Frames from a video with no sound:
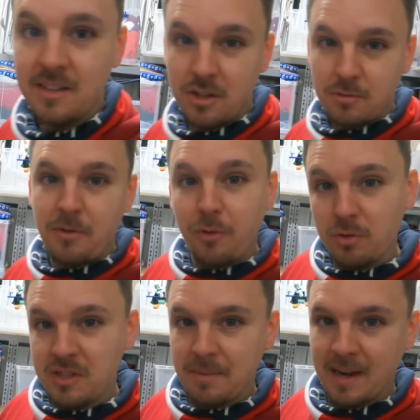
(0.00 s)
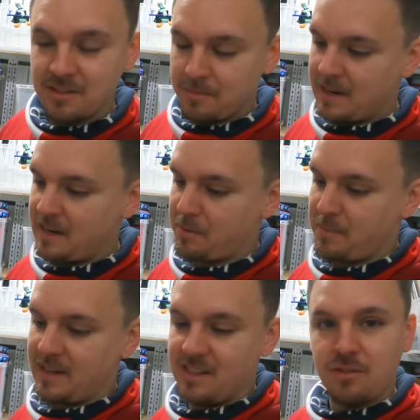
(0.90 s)
This owes me forty pounds, I paid up a
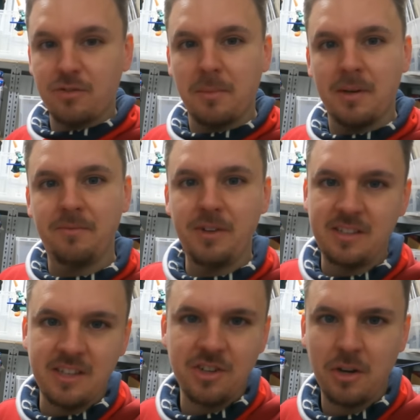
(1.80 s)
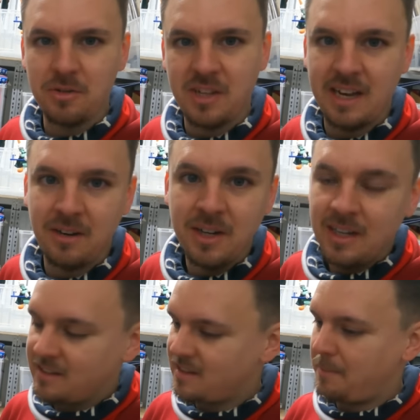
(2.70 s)
bit. This was from a vintage wholesale
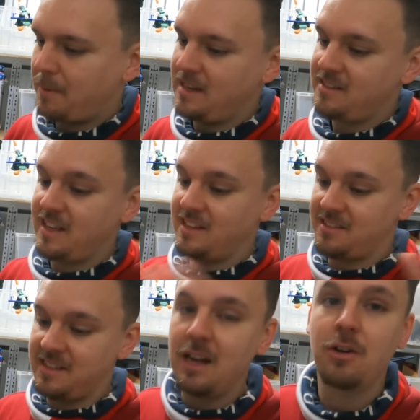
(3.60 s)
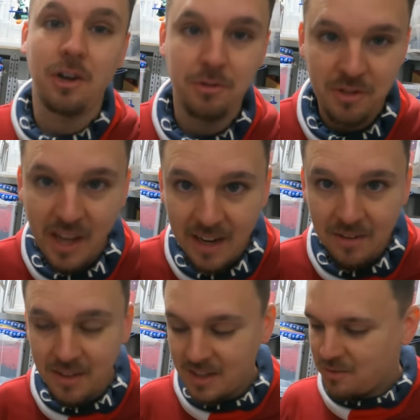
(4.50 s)
type place that is now closed
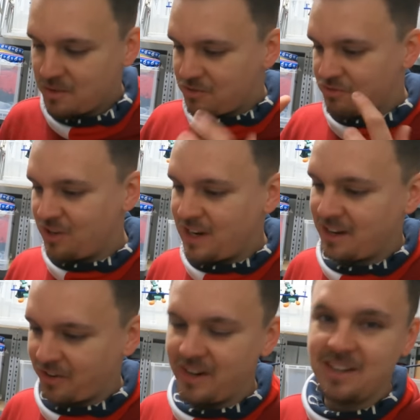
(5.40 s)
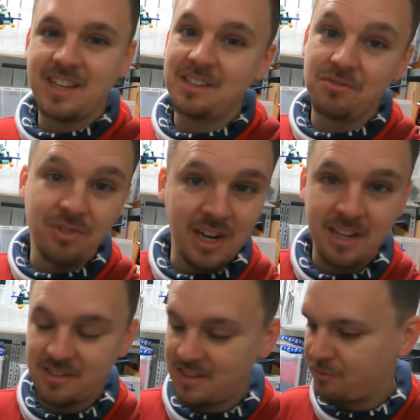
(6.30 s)
down, which is really annoying. I was getting some really
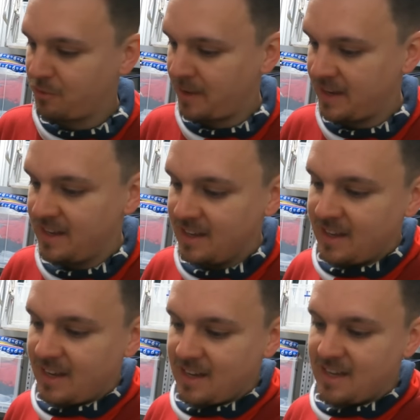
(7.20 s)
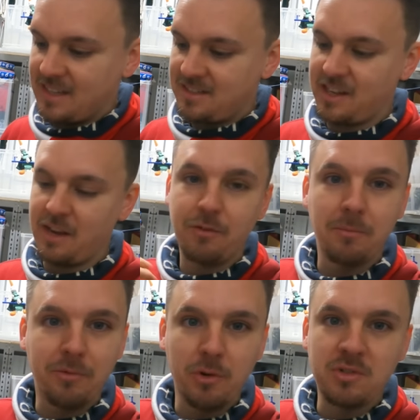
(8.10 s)
good stuff from there. Uh, so yeah,
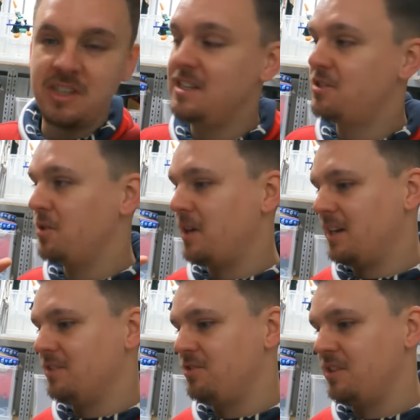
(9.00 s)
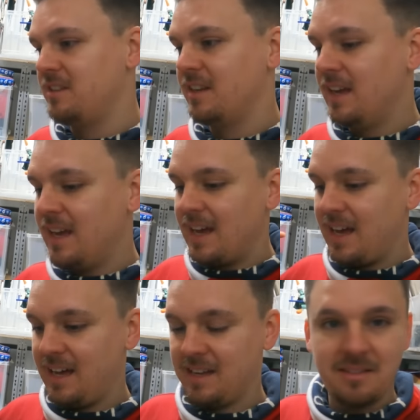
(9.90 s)
from forty to one hundred,
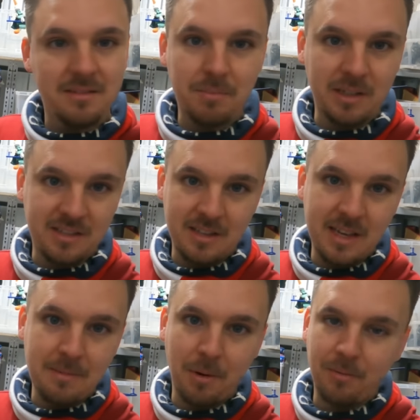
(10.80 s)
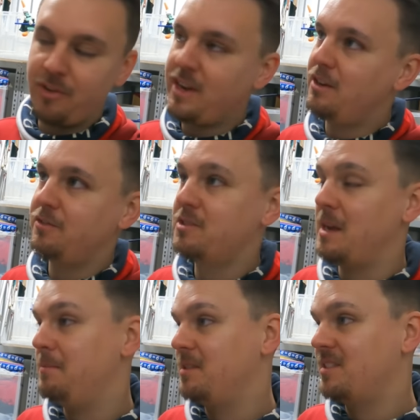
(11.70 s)
uh, plus the Depop fee of
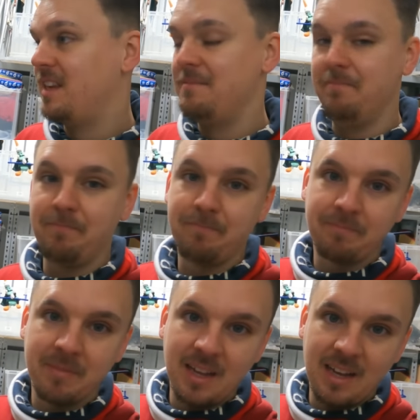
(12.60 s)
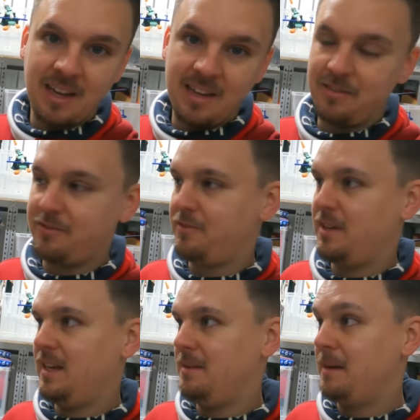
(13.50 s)
ten percent, I've
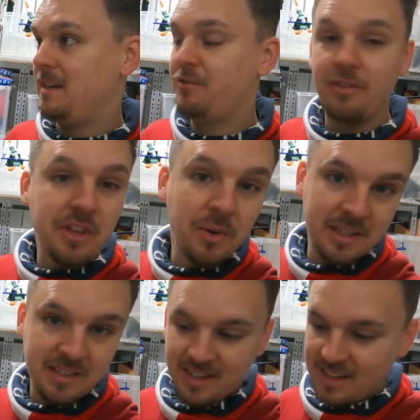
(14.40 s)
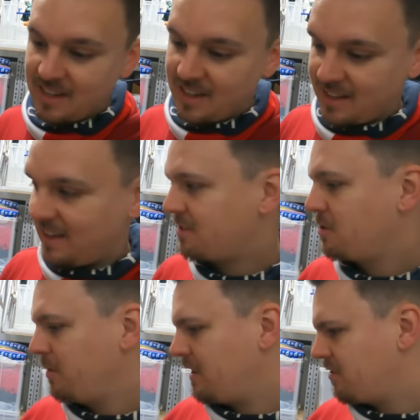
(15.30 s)
uh, made fifty quid. That's
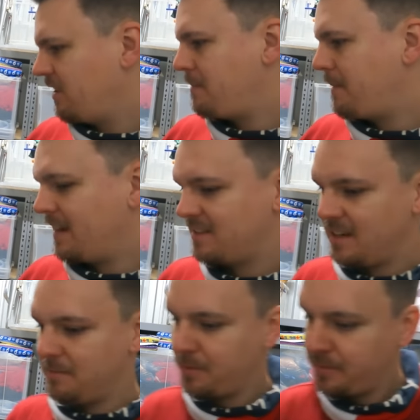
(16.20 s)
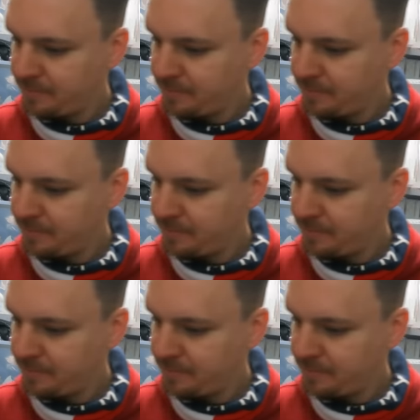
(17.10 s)
cool, that's already packed up.